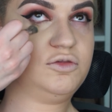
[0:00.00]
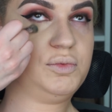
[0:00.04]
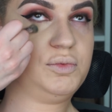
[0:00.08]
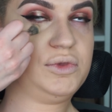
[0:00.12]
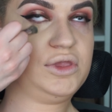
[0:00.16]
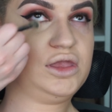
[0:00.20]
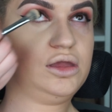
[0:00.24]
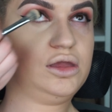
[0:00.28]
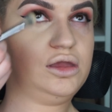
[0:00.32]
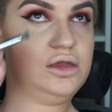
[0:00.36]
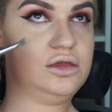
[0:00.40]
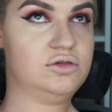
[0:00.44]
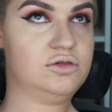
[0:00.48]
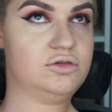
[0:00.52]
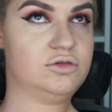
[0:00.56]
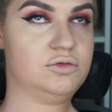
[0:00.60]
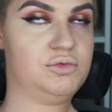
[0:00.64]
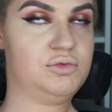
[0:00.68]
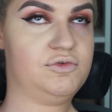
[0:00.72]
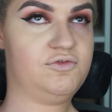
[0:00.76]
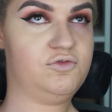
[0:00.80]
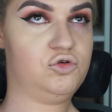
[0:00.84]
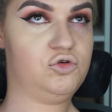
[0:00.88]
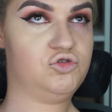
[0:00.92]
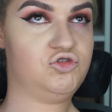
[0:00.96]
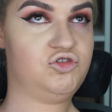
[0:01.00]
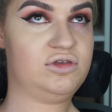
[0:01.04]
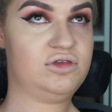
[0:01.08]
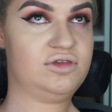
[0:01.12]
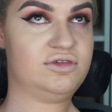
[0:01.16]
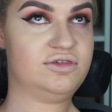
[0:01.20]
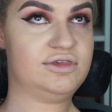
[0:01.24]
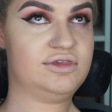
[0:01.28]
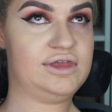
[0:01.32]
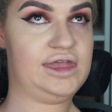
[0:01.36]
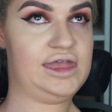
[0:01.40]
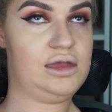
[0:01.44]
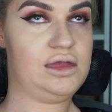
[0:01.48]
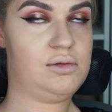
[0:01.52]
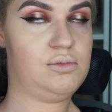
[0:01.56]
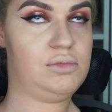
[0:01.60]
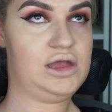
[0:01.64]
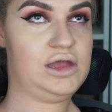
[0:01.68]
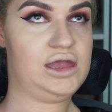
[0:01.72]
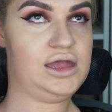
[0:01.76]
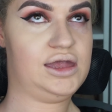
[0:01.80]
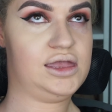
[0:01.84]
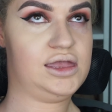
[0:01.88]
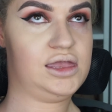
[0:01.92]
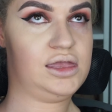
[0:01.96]
because before she set
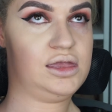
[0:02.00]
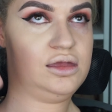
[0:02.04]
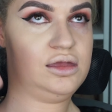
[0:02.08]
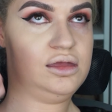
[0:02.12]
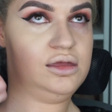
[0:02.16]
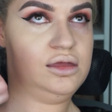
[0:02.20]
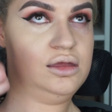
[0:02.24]
my